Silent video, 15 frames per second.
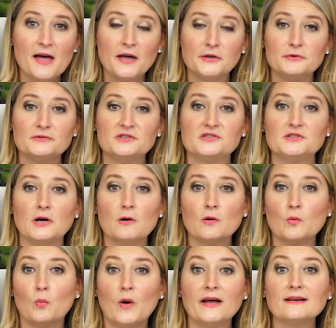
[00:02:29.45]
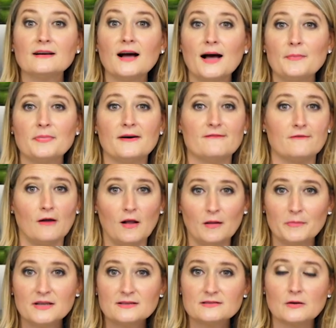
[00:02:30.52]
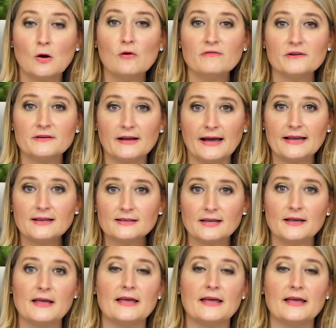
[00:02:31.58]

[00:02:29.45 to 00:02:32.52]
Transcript: You soak 1 cup of almonds overnight.